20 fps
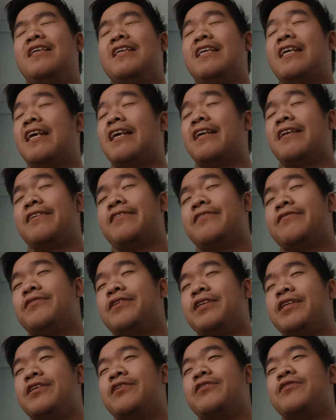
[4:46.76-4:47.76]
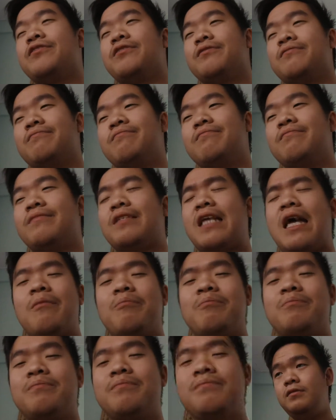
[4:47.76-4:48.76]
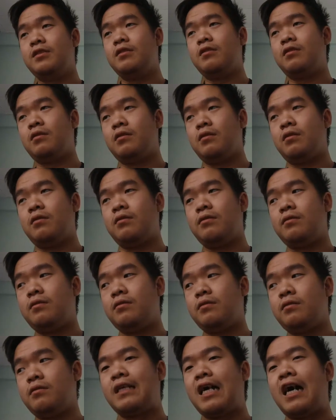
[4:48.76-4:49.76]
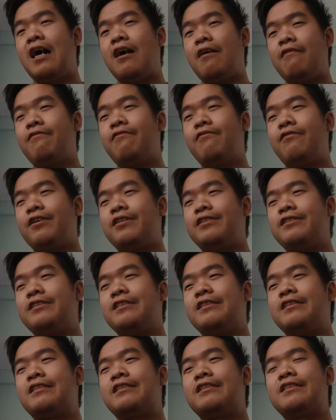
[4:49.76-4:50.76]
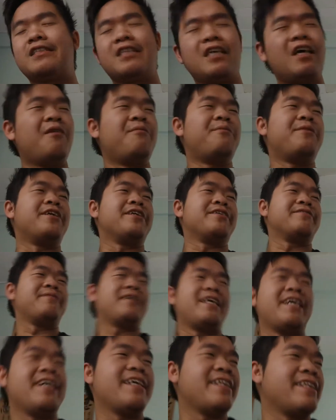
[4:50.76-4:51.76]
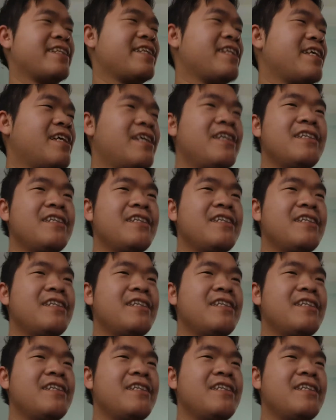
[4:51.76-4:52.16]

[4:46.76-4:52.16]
And I had a really good nap. Yeah. Half render. Come on, man.